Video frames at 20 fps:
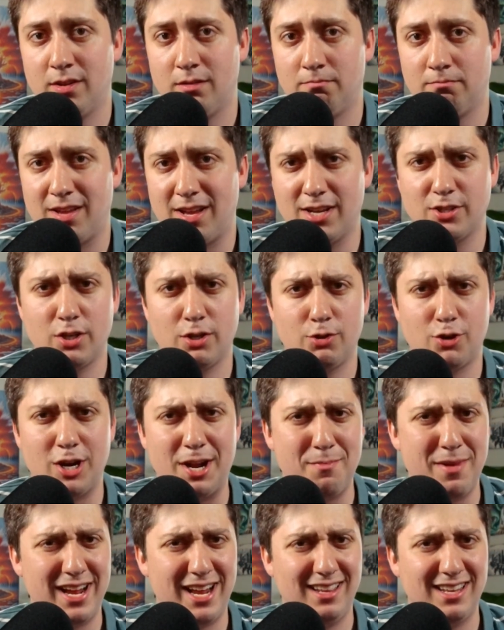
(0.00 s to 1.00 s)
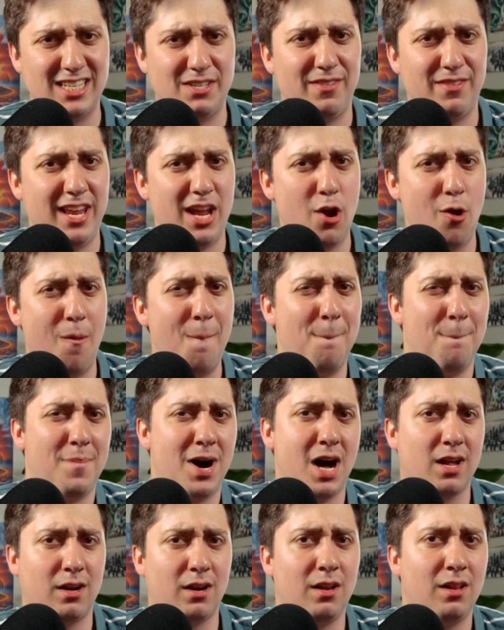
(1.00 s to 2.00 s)
I also tried making this video
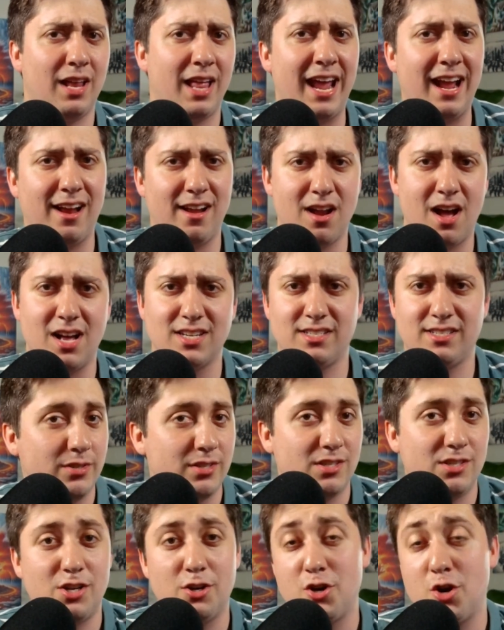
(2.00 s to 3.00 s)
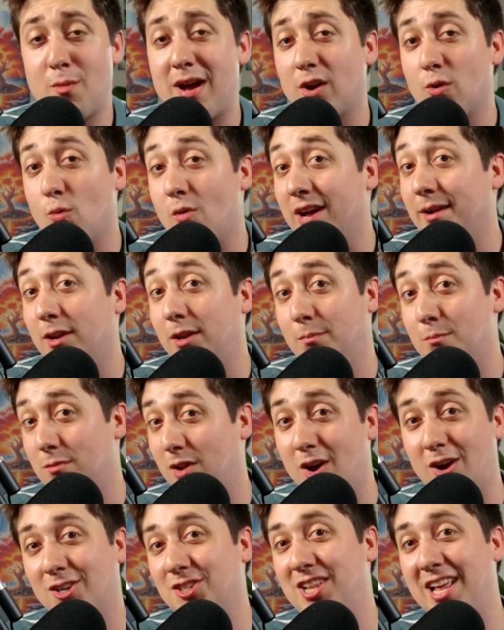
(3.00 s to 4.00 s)
model agnostic, so no matter what
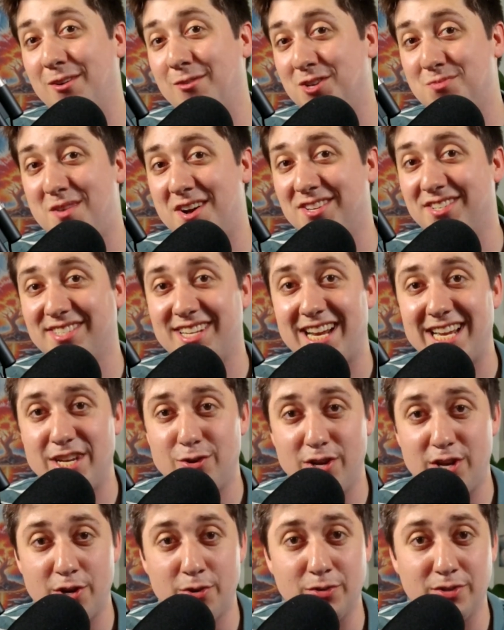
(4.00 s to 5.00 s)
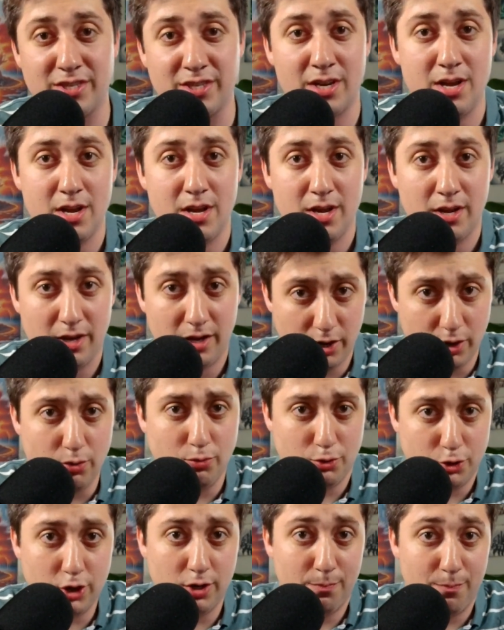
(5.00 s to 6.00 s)
large language model site you use, you
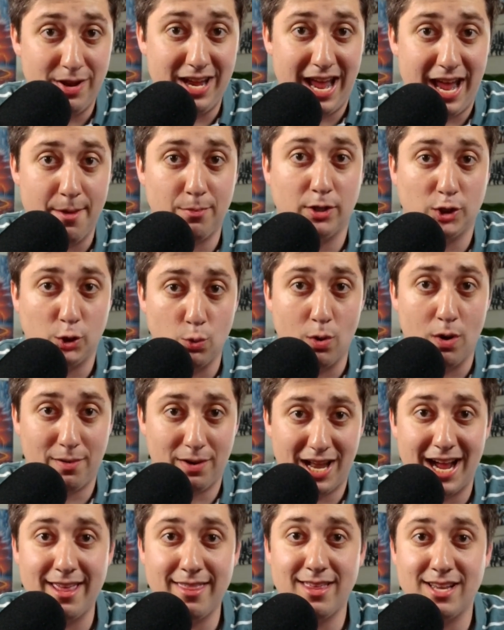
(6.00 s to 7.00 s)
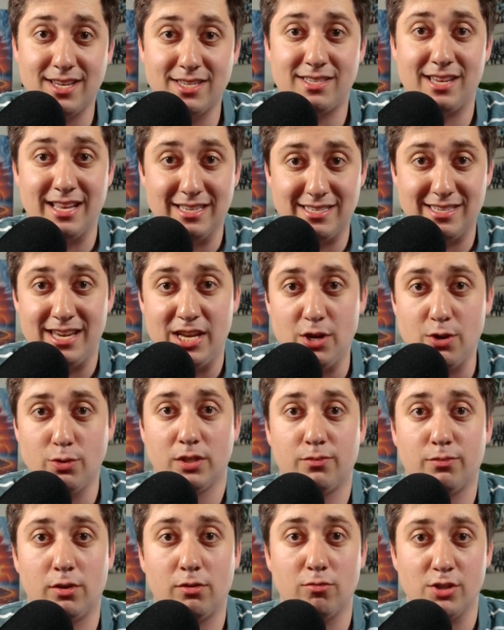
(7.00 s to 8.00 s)
should be able to apply this and see
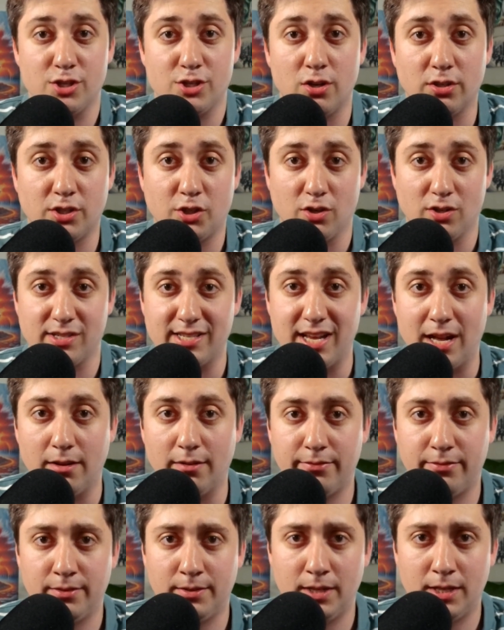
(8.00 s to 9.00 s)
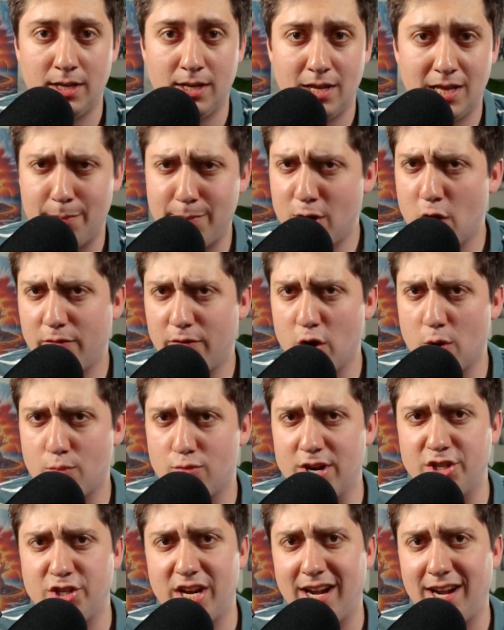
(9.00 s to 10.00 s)
useful results yourself. Let me know if you
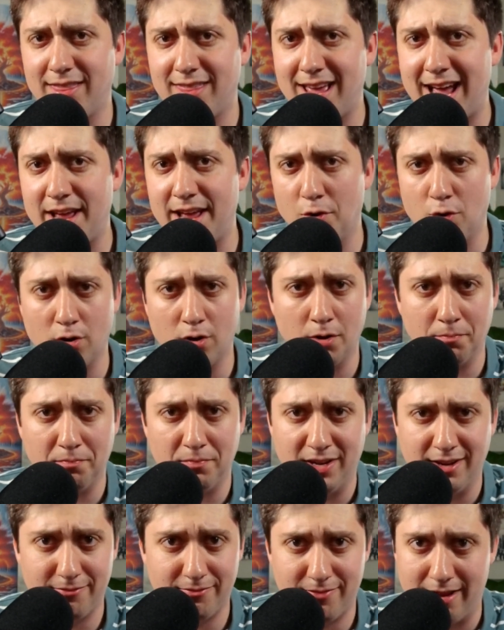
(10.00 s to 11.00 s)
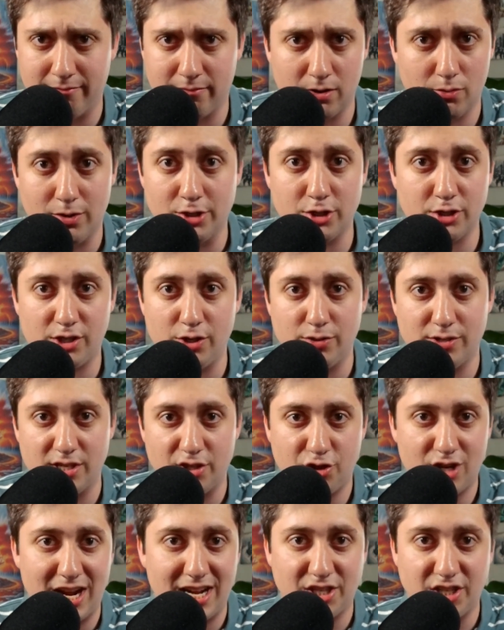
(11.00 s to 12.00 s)
appreciated that or if everyone just uses
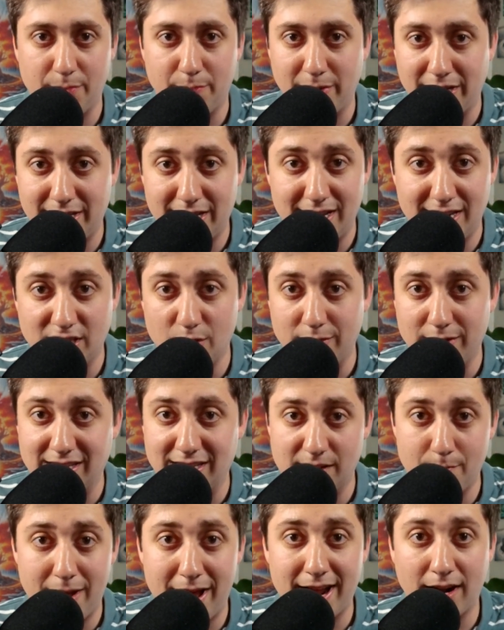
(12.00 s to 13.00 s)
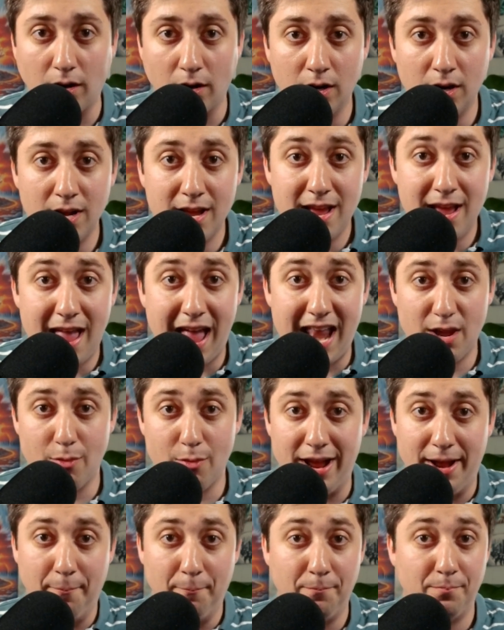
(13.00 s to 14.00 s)
ChatGPT so it doesn't matter.
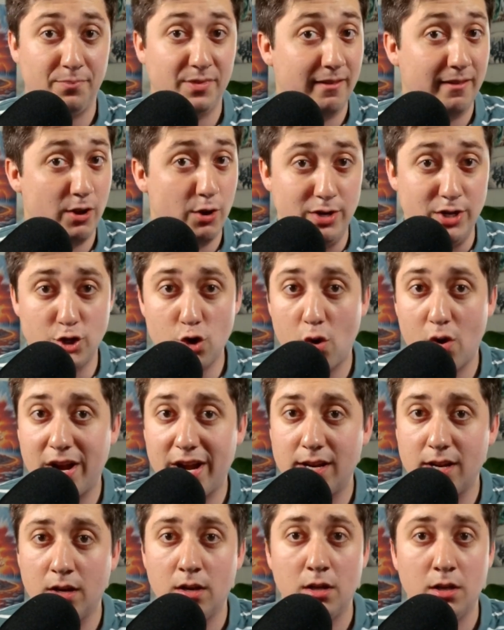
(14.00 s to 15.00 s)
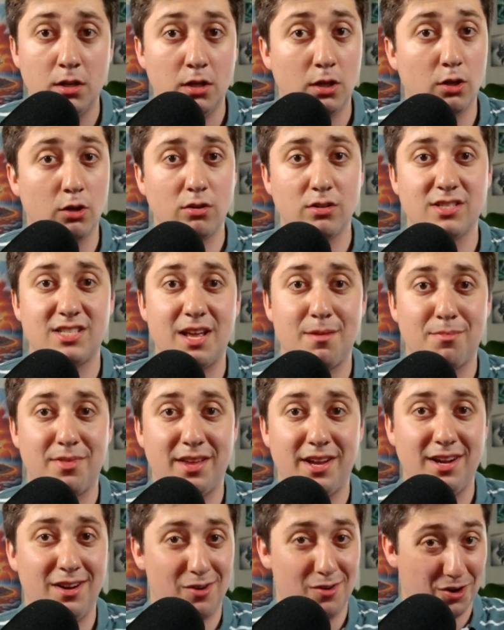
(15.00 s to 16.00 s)
Anyway, if you enjoyed, learned
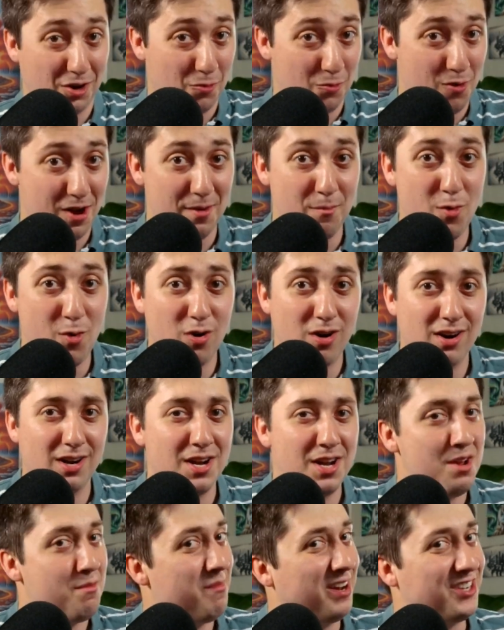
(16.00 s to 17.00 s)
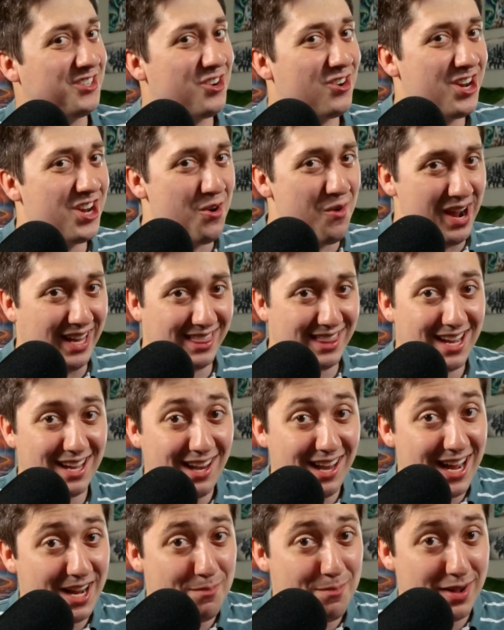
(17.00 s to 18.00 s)
something, or want more, make sure you hit that
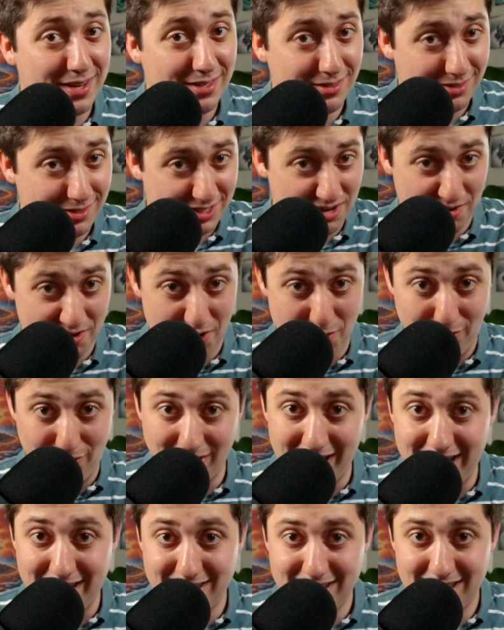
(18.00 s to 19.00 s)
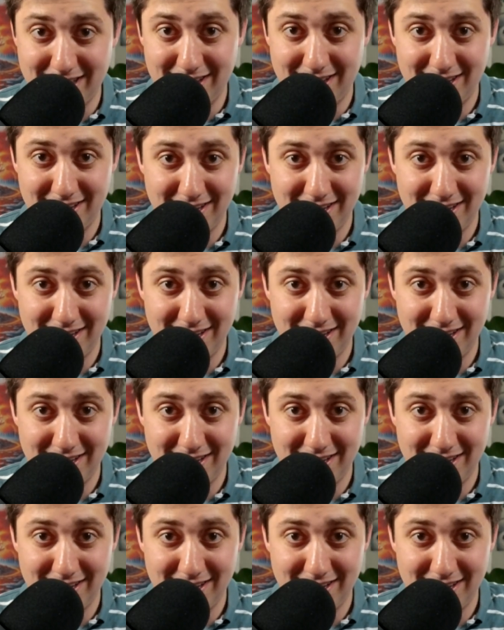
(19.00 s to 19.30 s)
like button so I know you liked it.